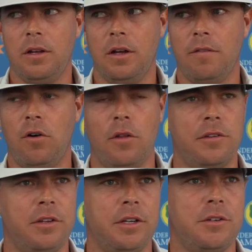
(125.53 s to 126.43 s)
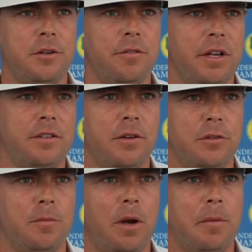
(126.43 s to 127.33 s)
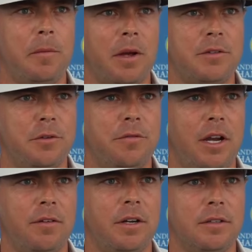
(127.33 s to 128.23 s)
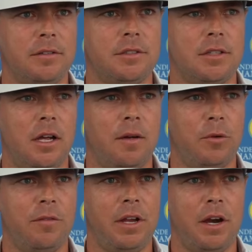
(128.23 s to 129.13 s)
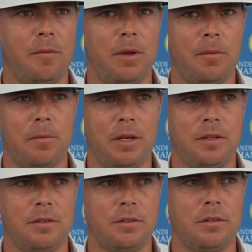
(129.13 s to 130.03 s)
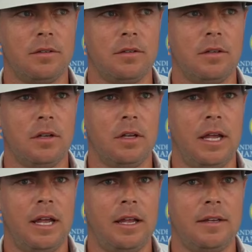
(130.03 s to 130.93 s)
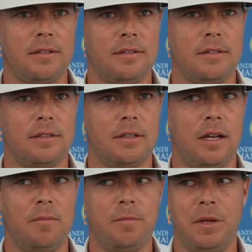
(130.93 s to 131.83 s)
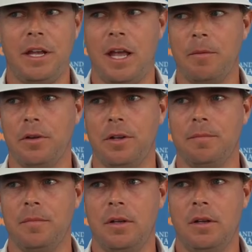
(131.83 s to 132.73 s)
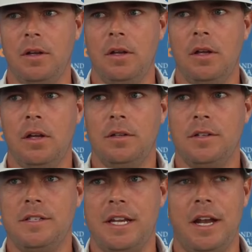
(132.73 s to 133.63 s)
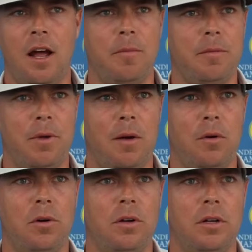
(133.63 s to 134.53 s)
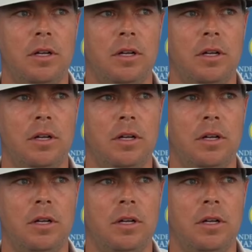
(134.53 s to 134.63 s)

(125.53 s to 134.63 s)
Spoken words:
Of all the signature events, those are probably my two favorites, Riviera and Pebble Beach. And being able to tee it up at Pebble